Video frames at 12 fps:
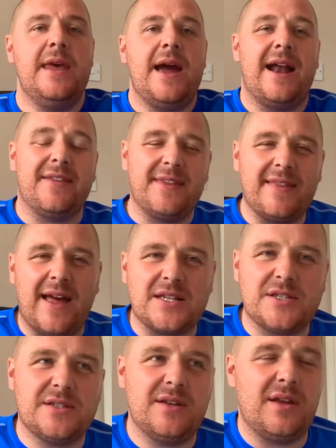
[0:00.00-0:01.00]
And I think
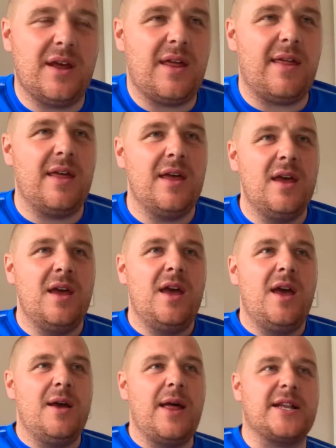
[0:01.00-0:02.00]
that's
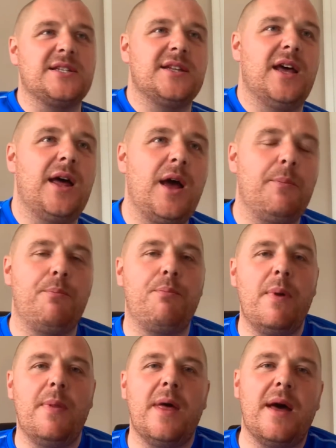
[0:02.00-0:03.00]

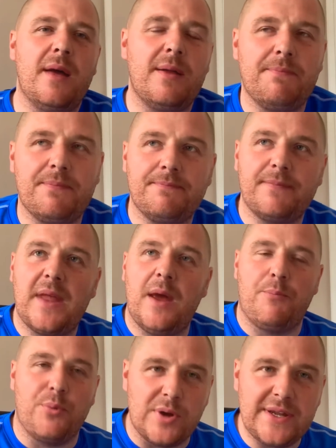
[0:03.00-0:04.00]
a
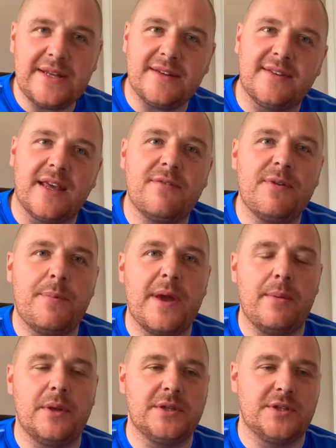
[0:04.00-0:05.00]
brilliant thing for
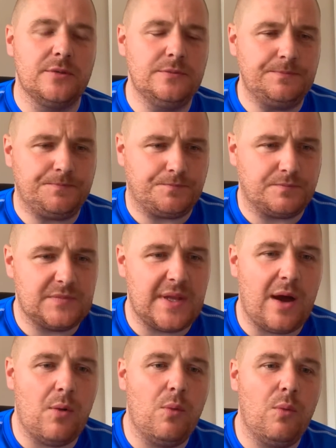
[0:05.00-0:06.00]
people to do.
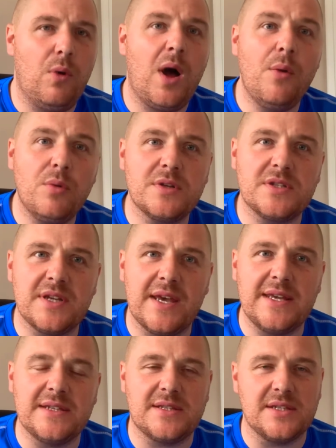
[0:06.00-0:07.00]
Now, what I would say
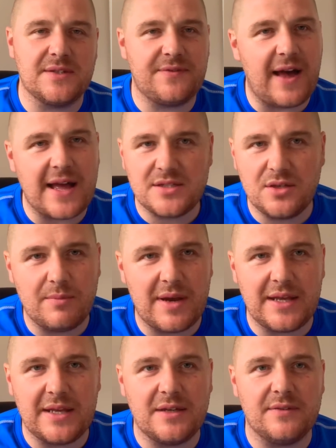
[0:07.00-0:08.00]
is there's far too
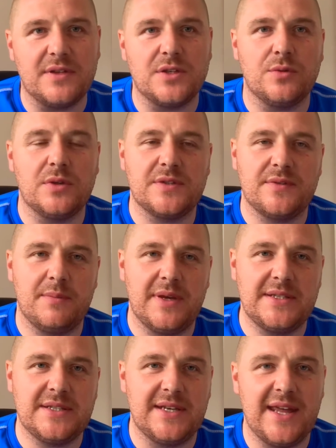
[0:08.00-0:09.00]
many individuals for me
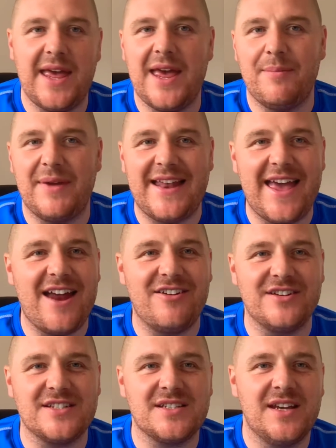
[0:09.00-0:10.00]
to name in
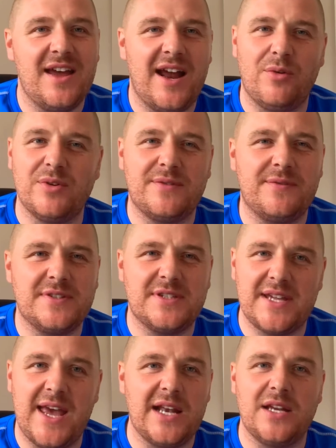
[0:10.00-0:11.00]
areas. I would
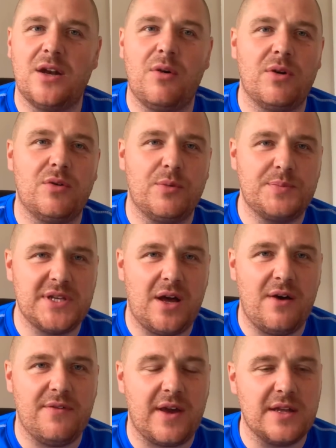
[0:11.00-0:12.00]
certainly not want to upset
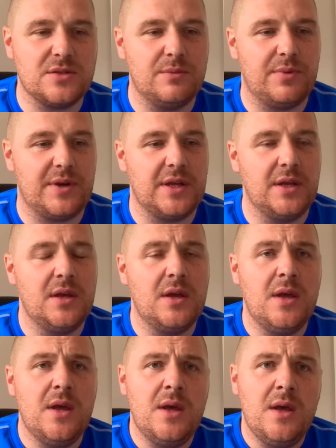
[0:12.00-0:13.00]
or forget somebody.
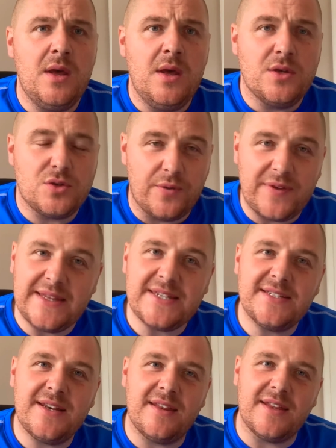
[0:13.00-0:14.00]
So if you
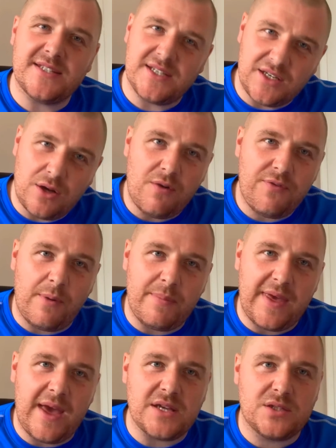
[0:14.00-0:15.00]
listen to this and you're not from the
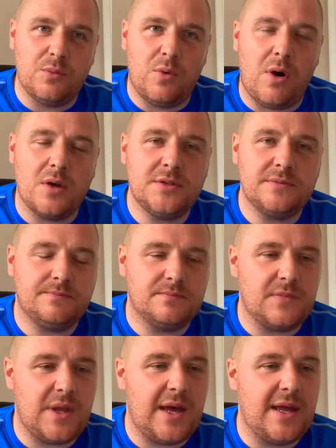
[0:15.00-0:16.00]
Ayresome ward
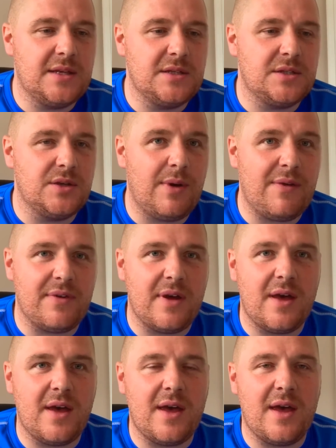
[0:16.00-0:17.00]
and you have
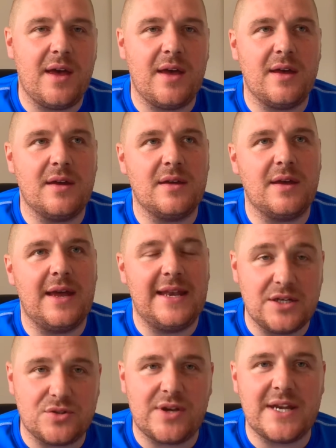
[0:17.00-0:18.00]
an
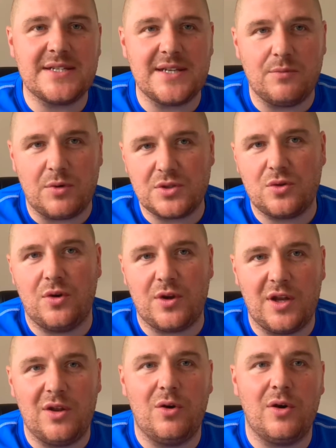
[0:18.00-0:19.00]
interest in what's going
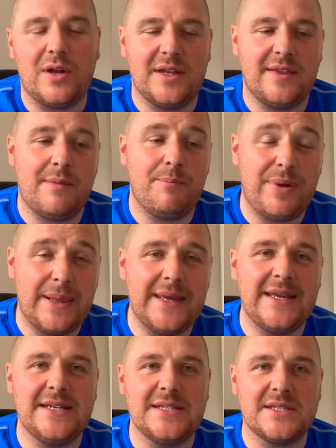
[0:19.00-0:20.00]
on locally, then
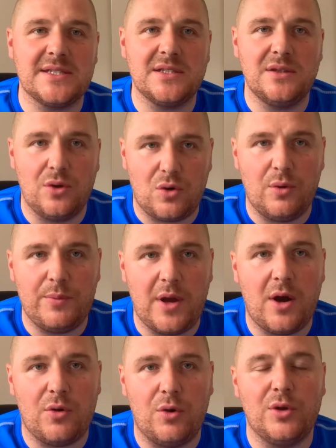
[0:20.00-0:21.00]
please look up
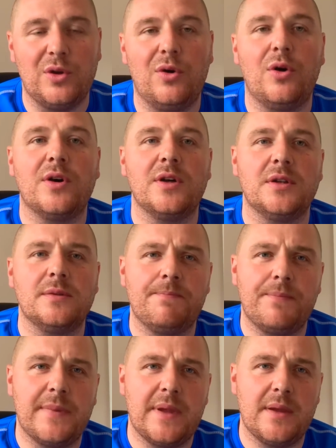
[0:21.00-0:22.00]
your own local
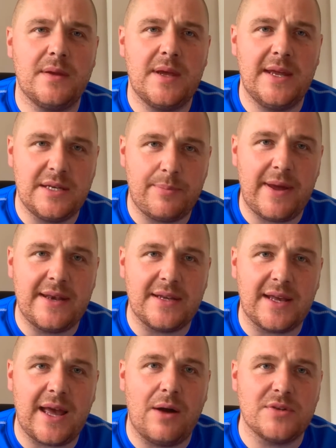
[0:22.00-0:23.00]

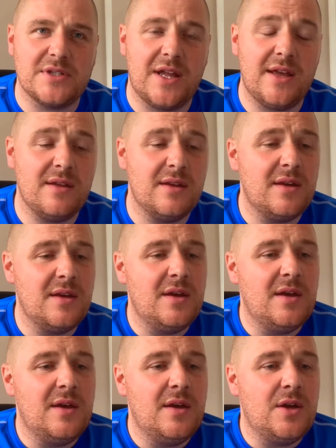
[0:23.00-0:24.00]
independent councillor,
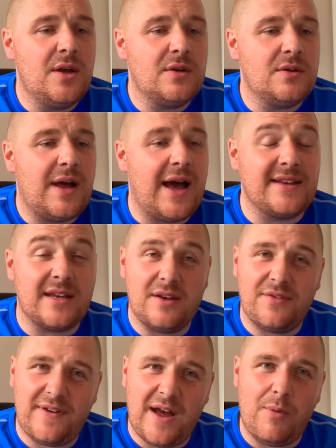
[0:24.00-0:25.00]

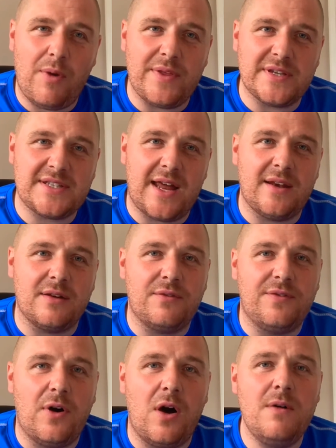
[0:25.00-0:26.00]
identify what they're standing
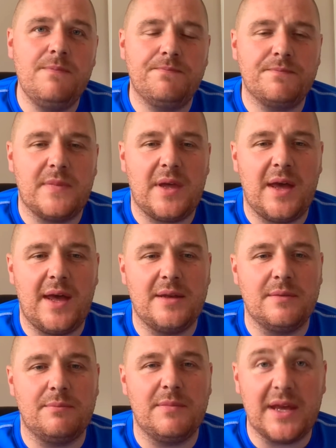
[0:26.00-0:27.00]
for
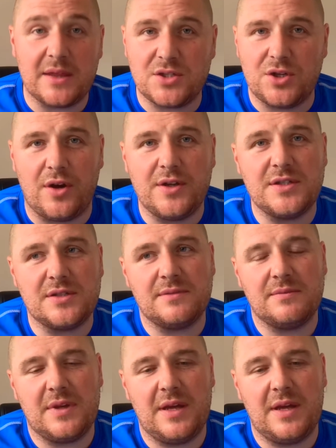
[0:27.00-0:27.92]
and make the choice.